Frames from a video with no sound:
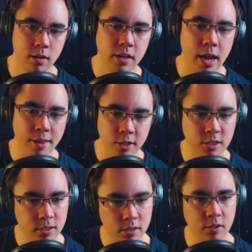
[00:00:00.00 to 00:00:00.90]
Yeah,
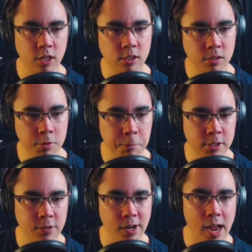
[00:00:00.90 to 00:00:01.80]
there's some
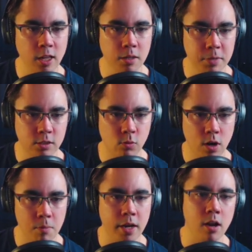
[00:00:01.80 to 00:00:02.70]
specific elements
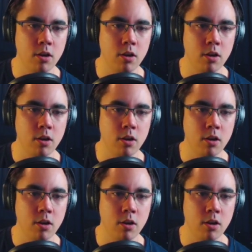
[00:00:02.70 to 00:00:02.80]
where I'm like,